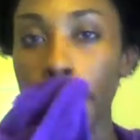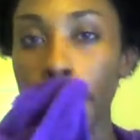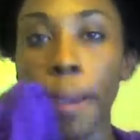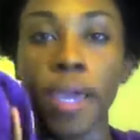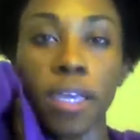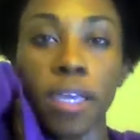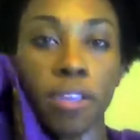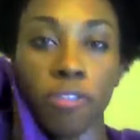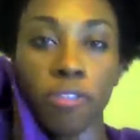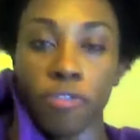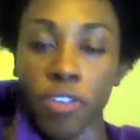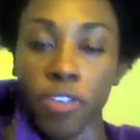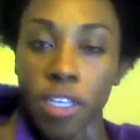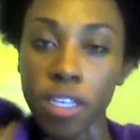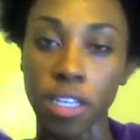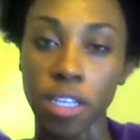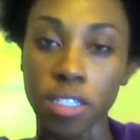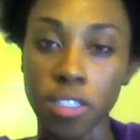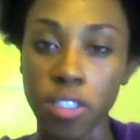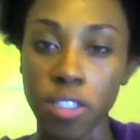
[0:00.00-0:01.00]
I could feel
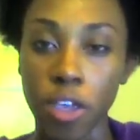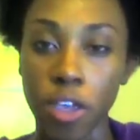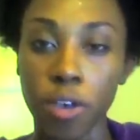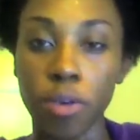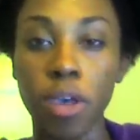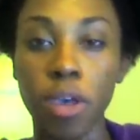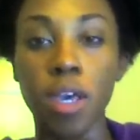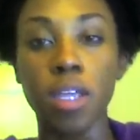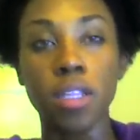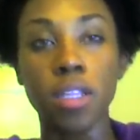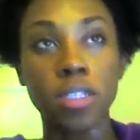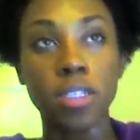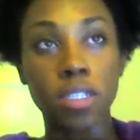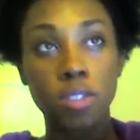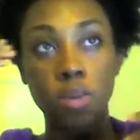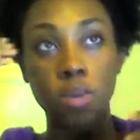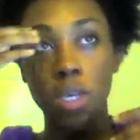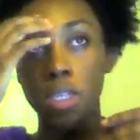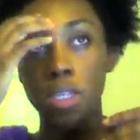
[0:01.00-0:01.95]
it. So this is